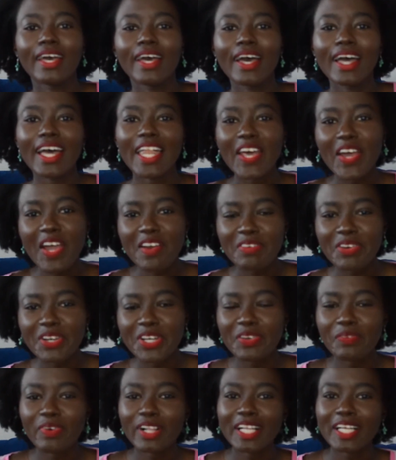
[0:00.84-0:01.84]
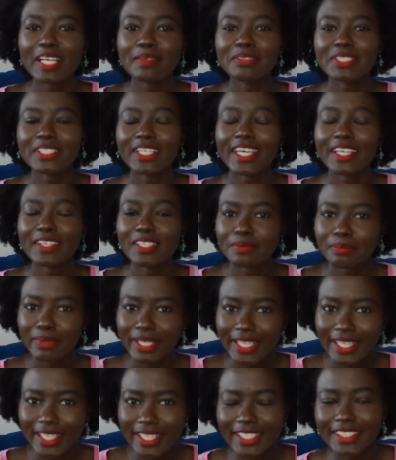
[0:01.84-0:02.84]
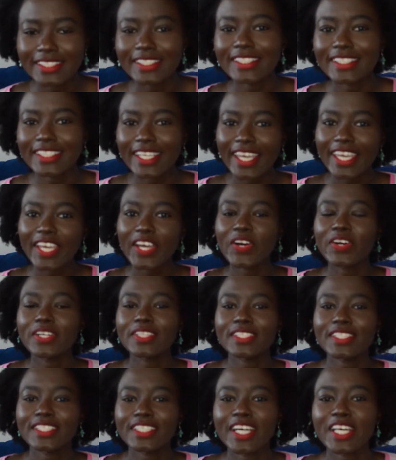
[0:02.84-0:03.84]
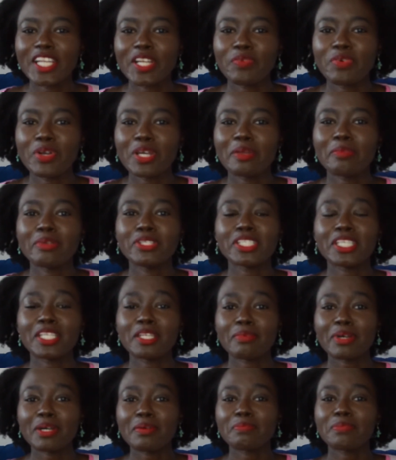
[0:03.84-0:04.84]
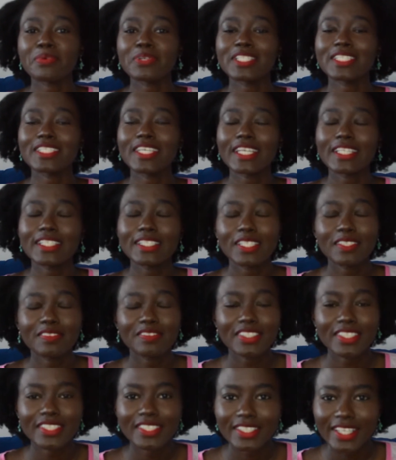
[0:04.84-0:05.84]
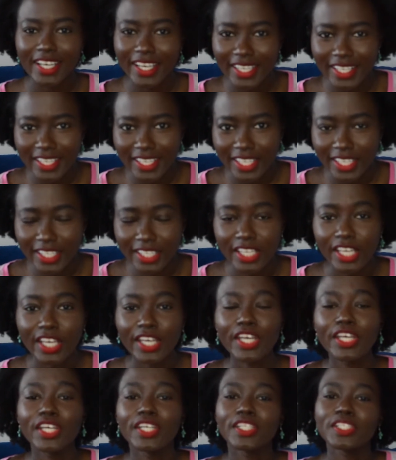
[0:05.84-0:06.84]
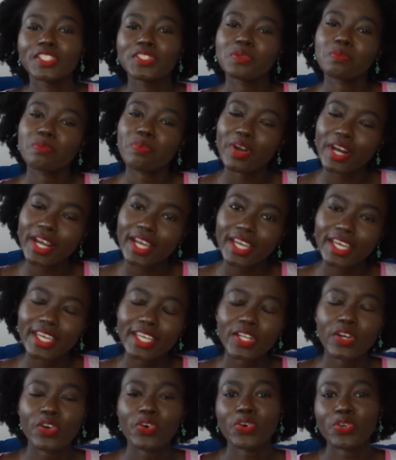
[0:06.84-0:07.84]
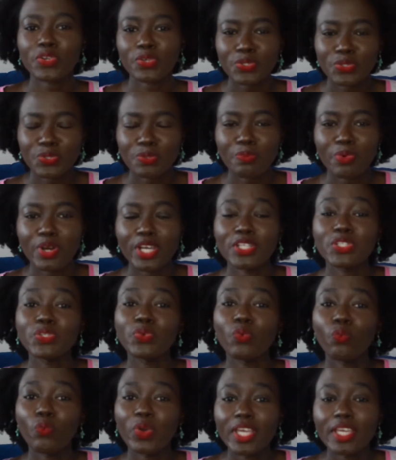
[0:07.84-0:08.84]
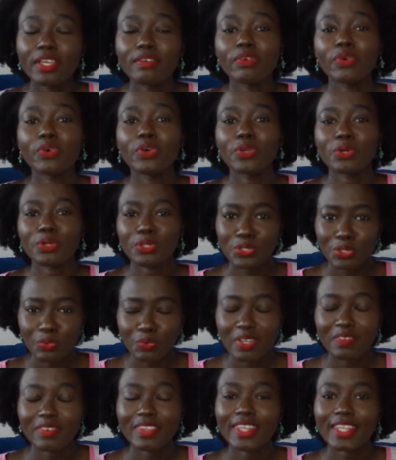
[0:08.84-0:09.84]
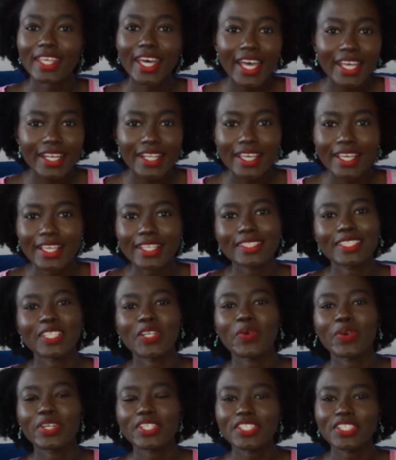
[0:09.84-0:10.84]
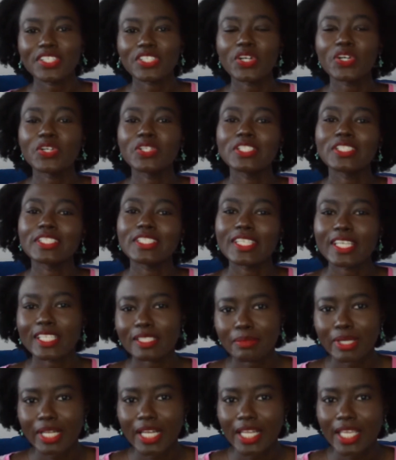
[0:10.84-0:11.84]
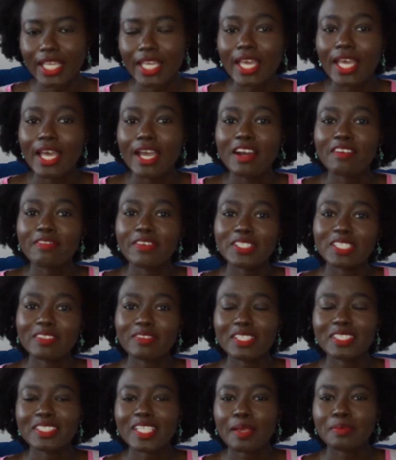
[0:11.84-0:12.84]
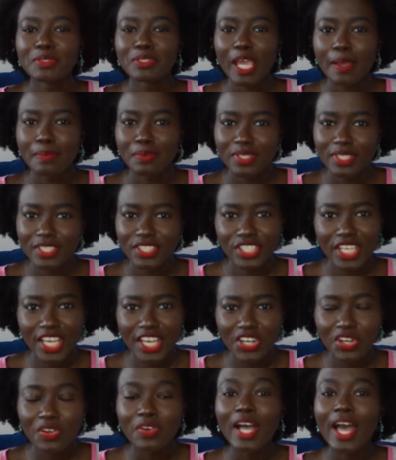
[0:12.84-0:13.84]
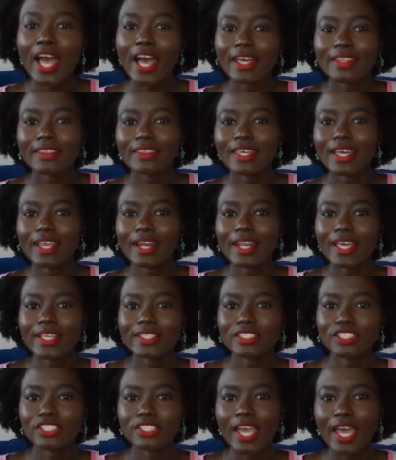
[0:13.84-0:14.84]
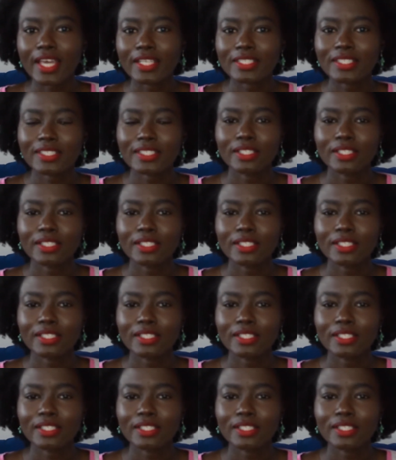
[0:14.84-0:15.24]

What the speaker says: Hello everyone, welcome to Aiko's Medley. Today on the channel, we're going to be talking about protective styling. To braid or not to braid, to weave or not to weave. That is the question on today's medley. First of all, subscribe to the channel and then let's chat.